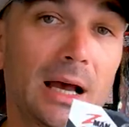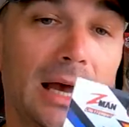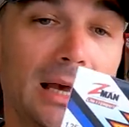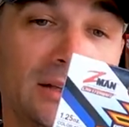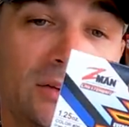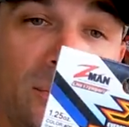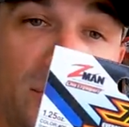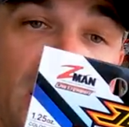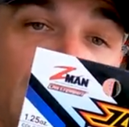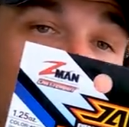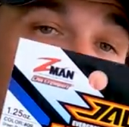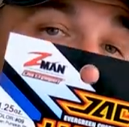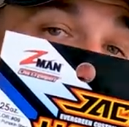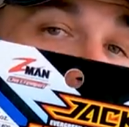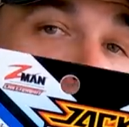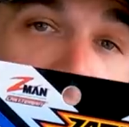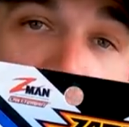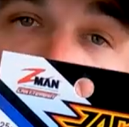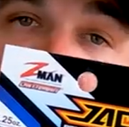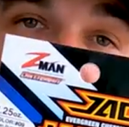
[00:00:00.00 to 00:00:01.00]
I spent
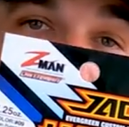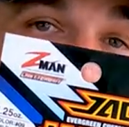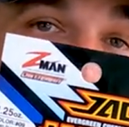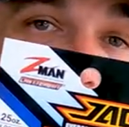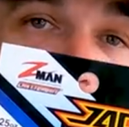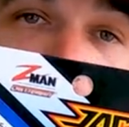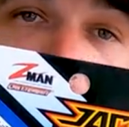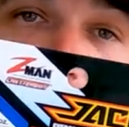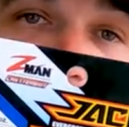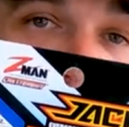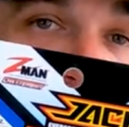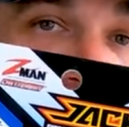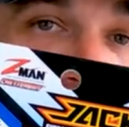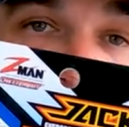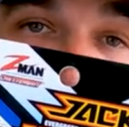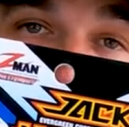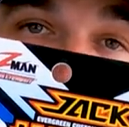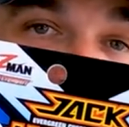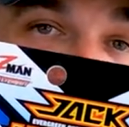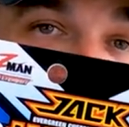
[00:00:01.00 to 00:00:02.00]
all that money
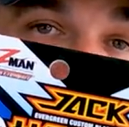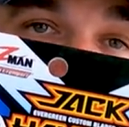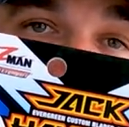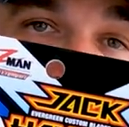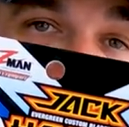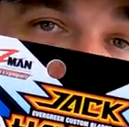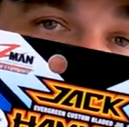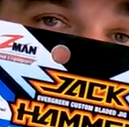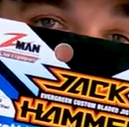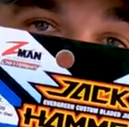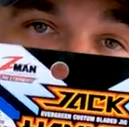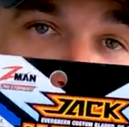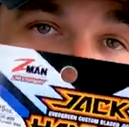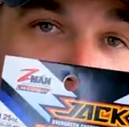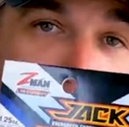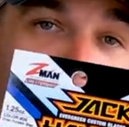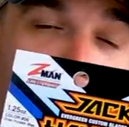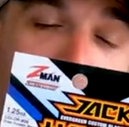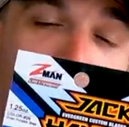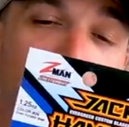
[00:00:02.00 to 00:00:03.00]
on the
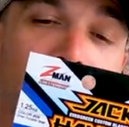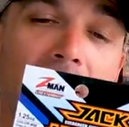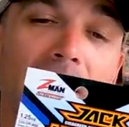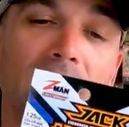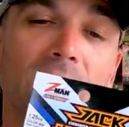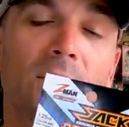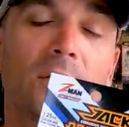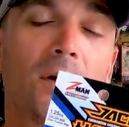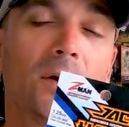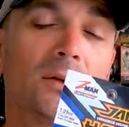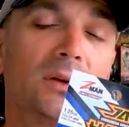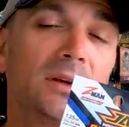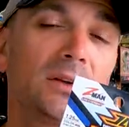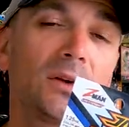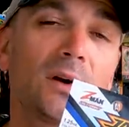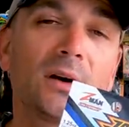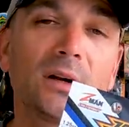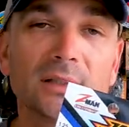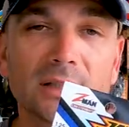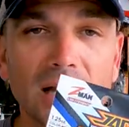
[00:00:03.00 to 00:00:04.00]
jackhammer. So
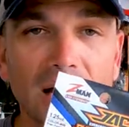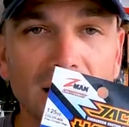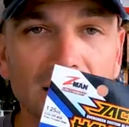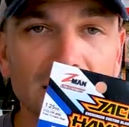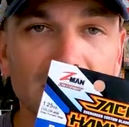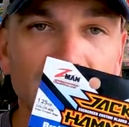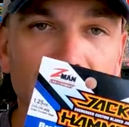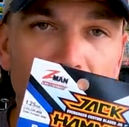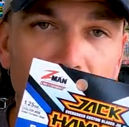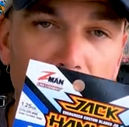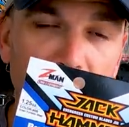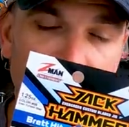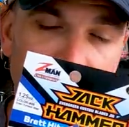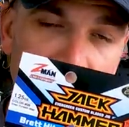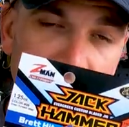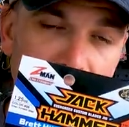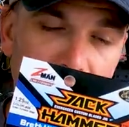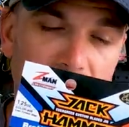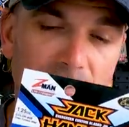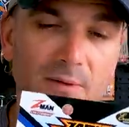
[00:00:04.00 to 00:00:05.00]
these are ungodly
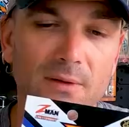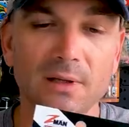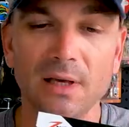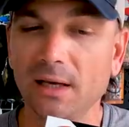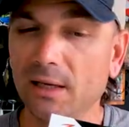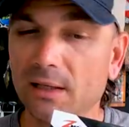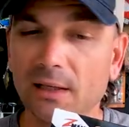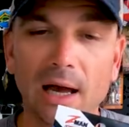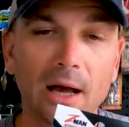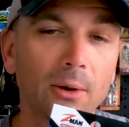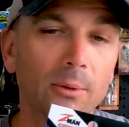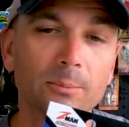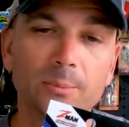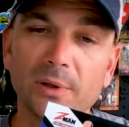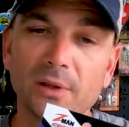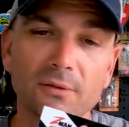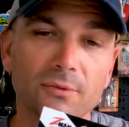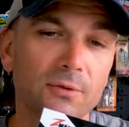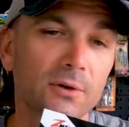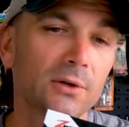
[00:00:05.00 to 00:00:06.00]
expensive. I'll
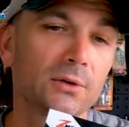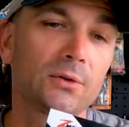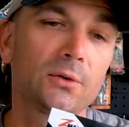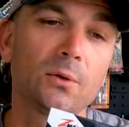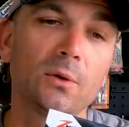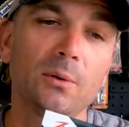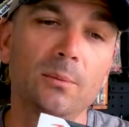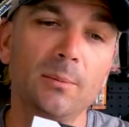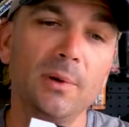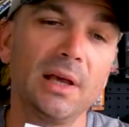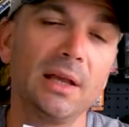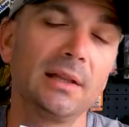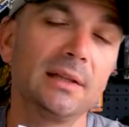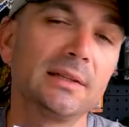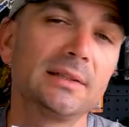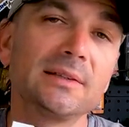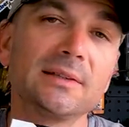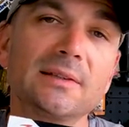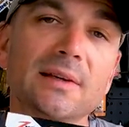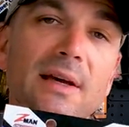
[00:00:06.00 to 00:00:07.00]
be the first to admit,
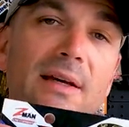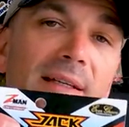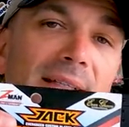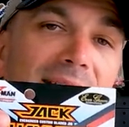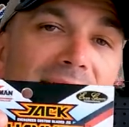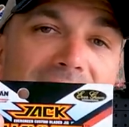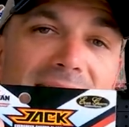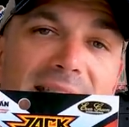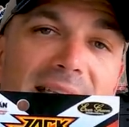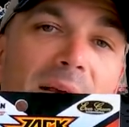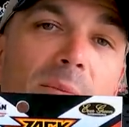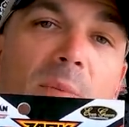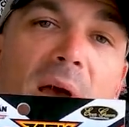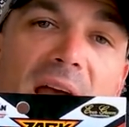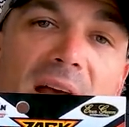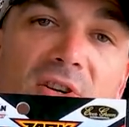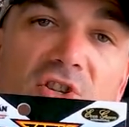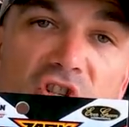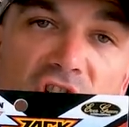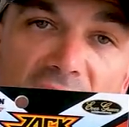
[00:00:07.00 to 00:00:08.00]
this is a
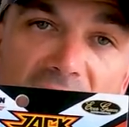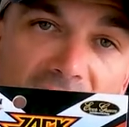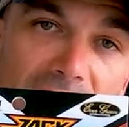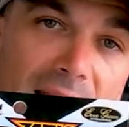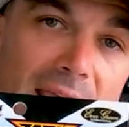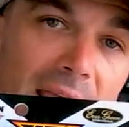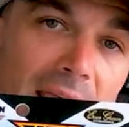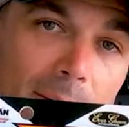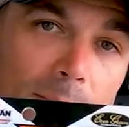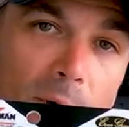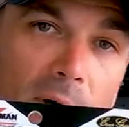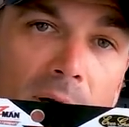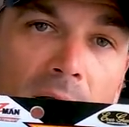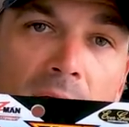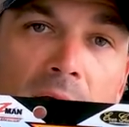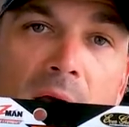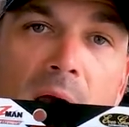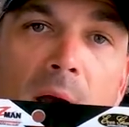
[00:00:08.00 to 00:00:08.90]
Z-Man jackhammer.